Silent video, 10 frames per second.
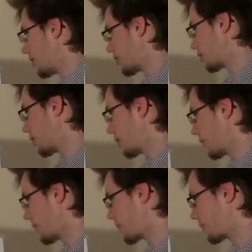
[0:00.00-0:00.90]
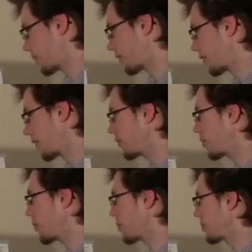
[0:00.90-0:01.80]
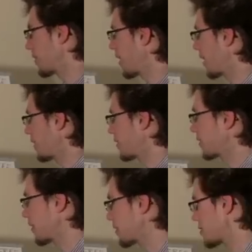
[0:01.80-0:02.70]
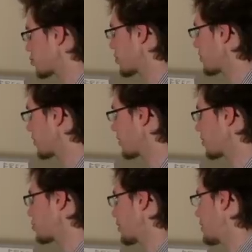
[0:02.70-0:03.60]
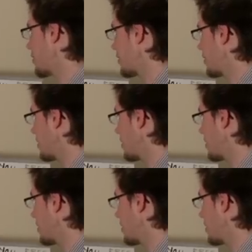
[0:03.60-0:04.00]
So if you remember that, that's sort of a little trick you can